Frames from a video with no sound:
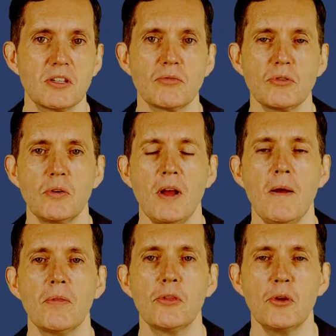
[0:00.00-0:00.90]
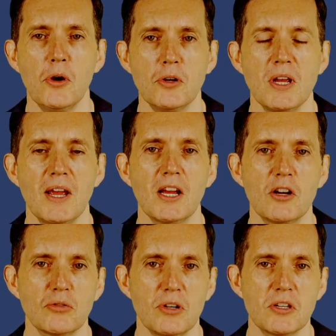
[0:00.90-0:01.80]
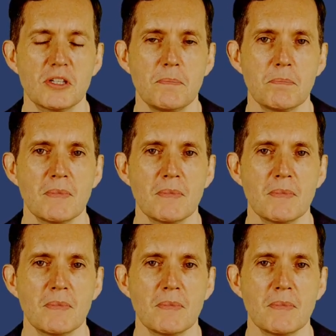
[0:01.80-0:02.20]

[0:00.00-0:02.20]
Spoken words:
through third countries.